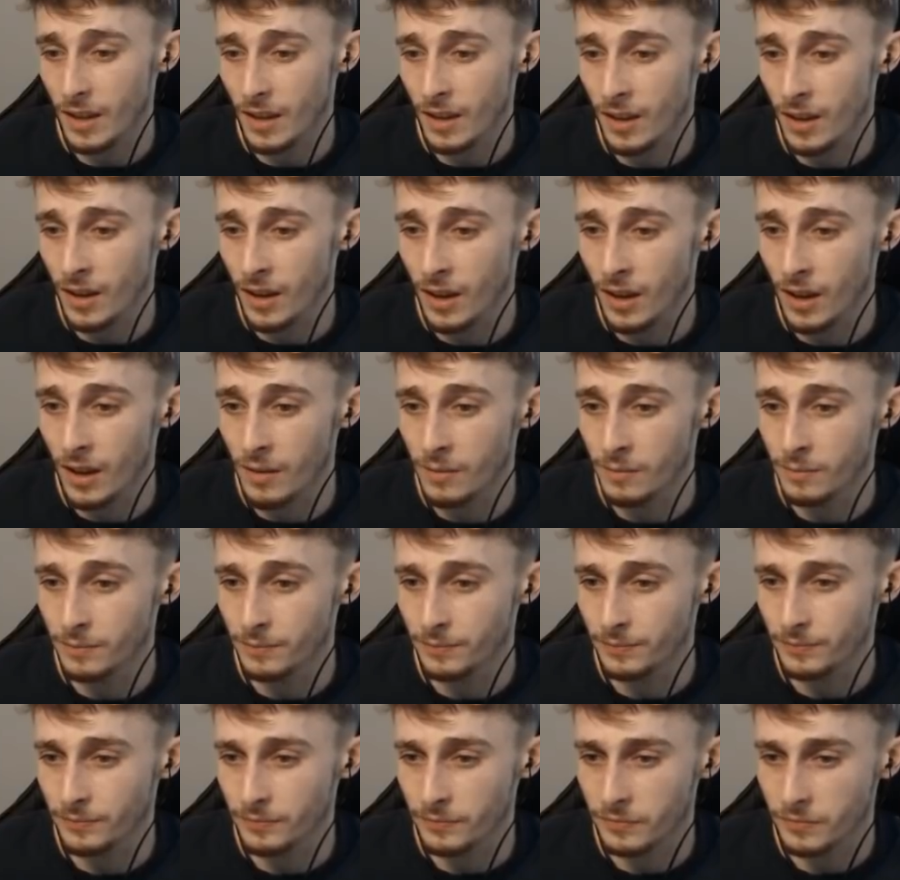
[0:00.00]
We
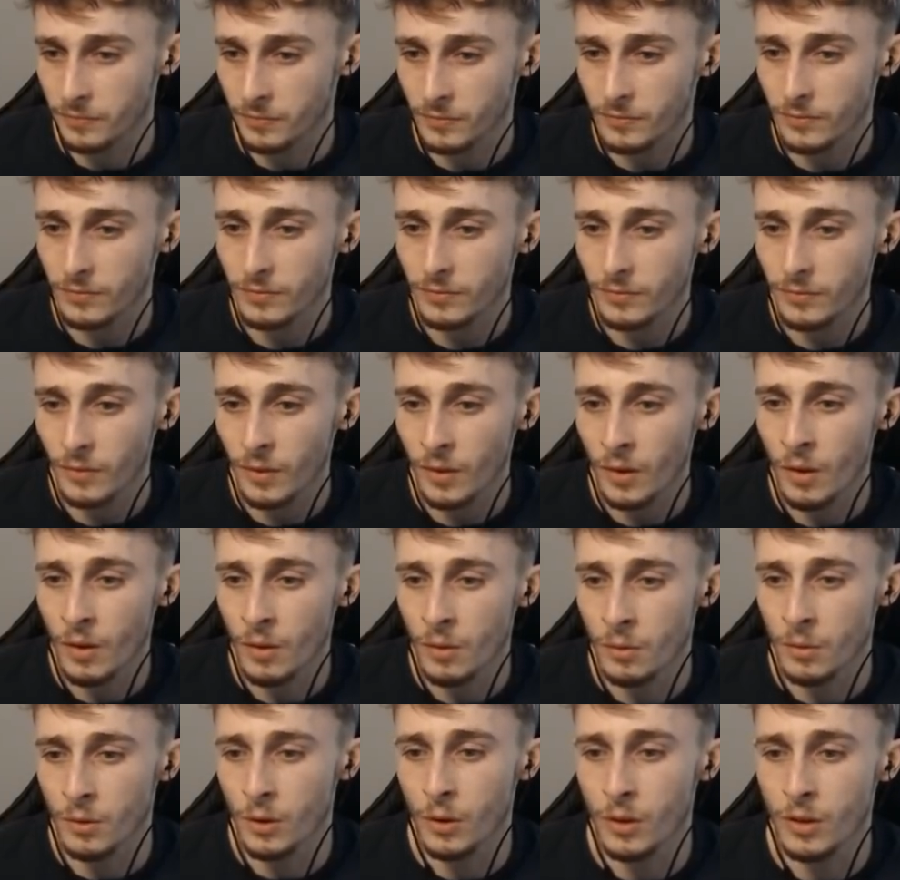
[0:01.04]
don't
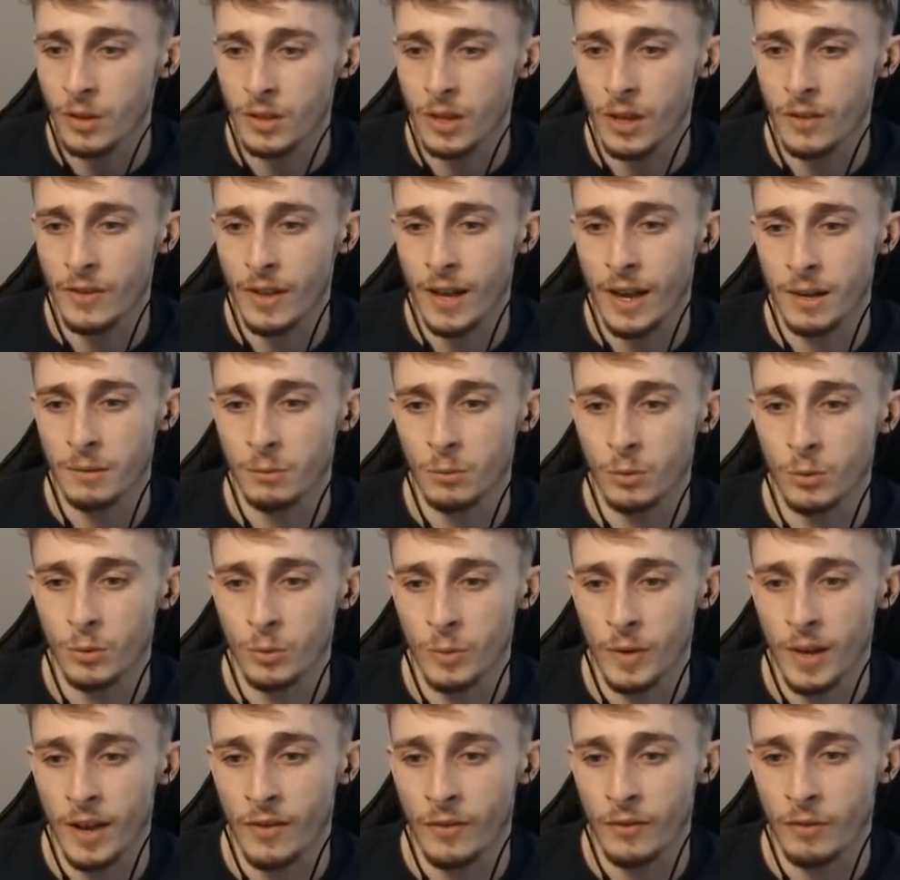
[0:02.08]
deserve the animals
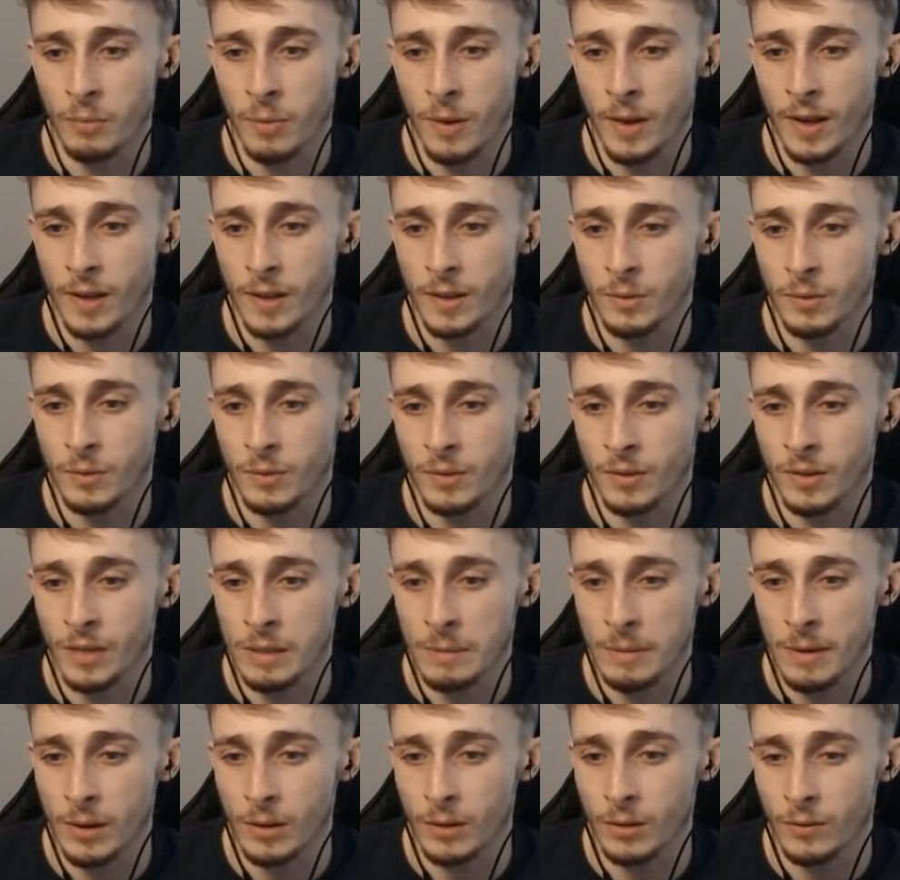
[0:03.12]
we have for pets. The
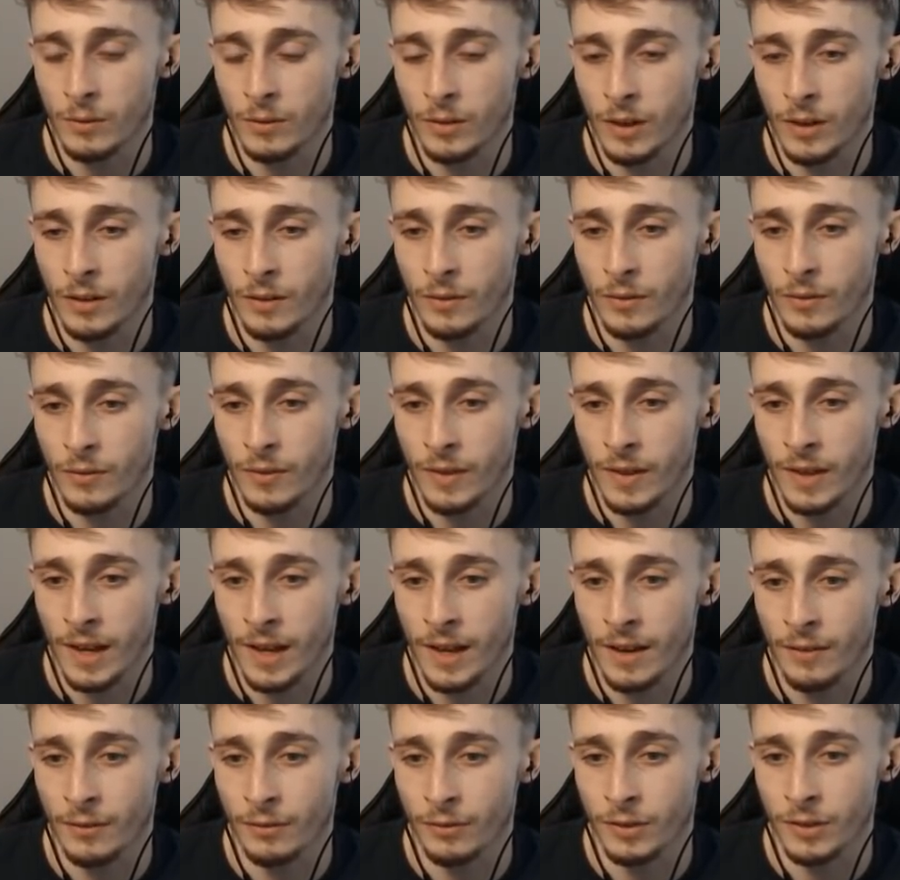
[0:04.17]
amount of love they
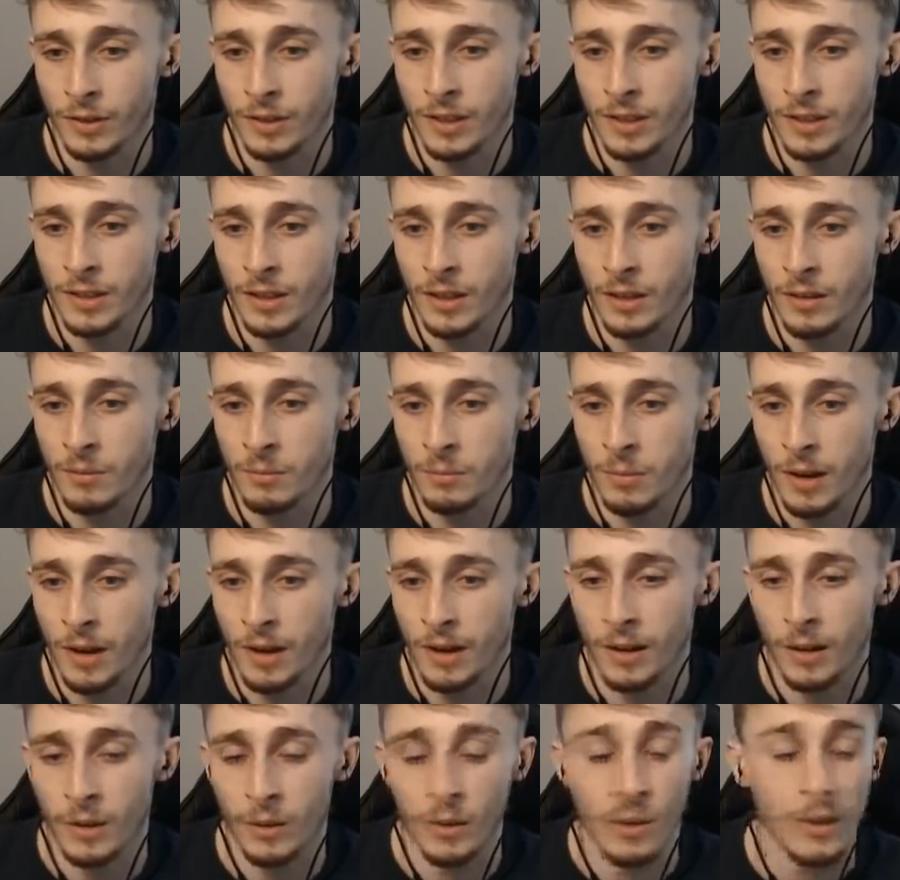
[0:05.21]
have for us is
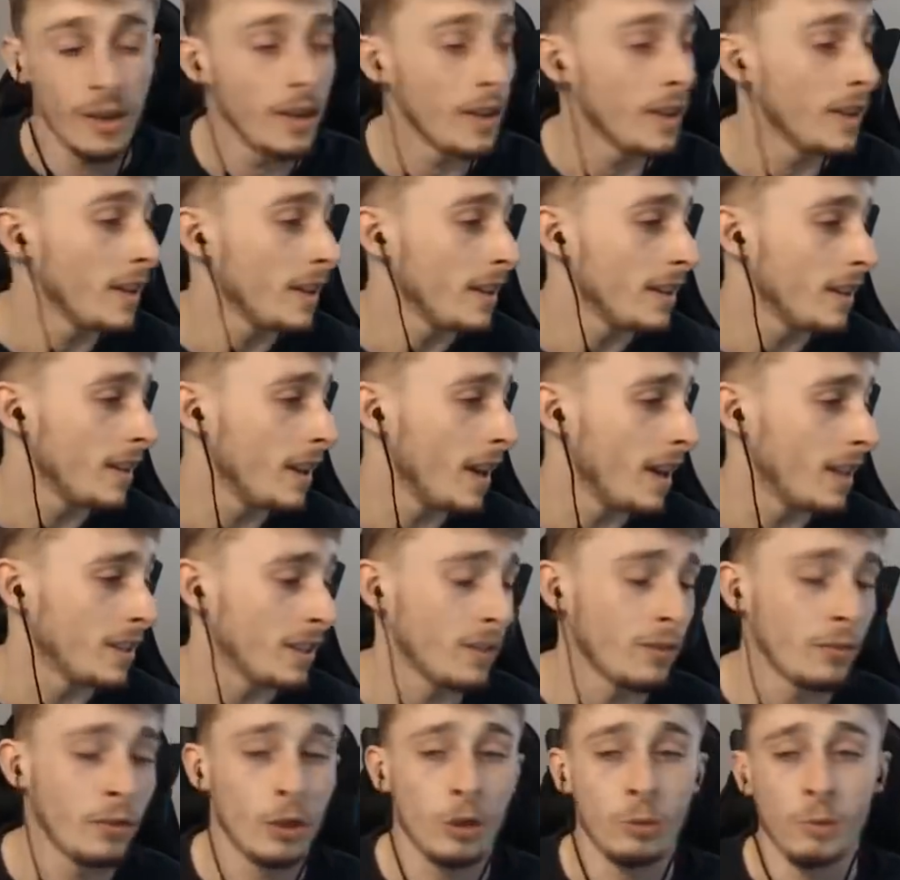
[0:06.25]
unparalleled. Yeah, it's
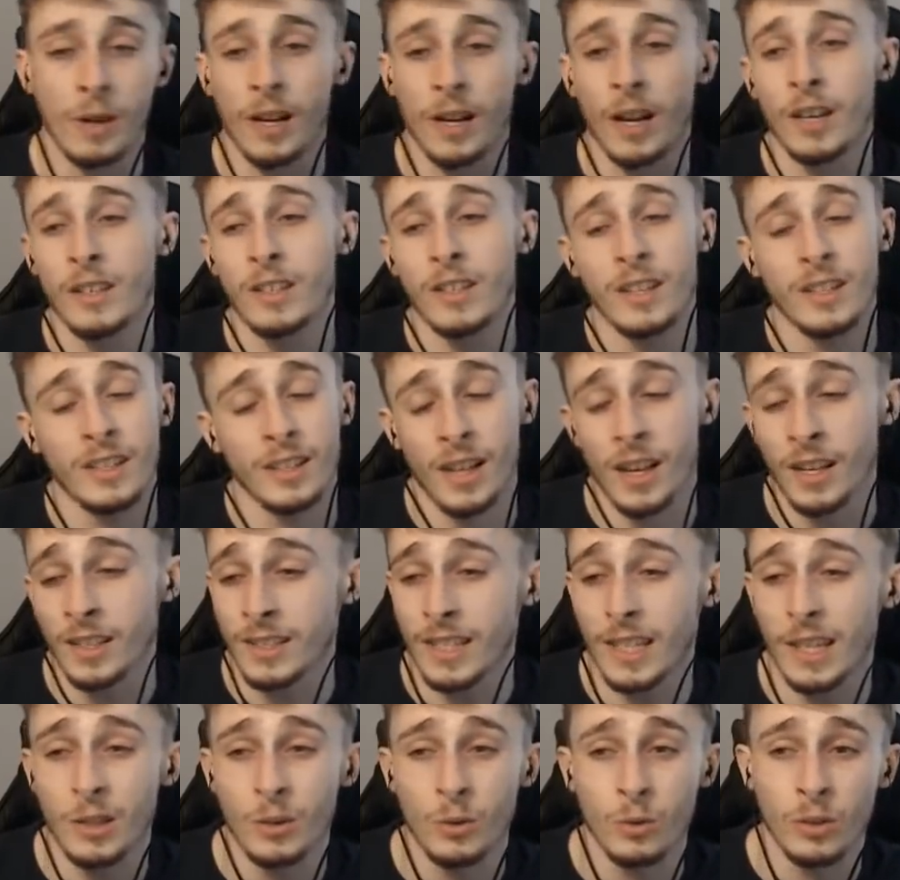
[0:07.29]
unreal, man. I
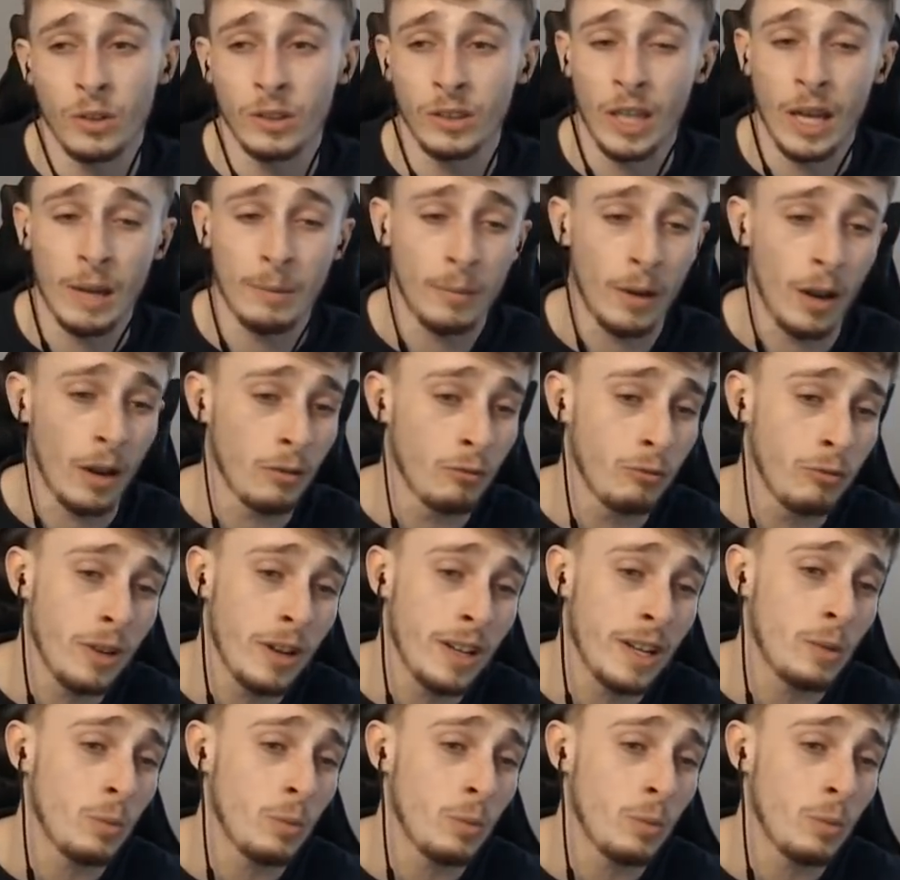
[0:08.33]
say this all the time, but I really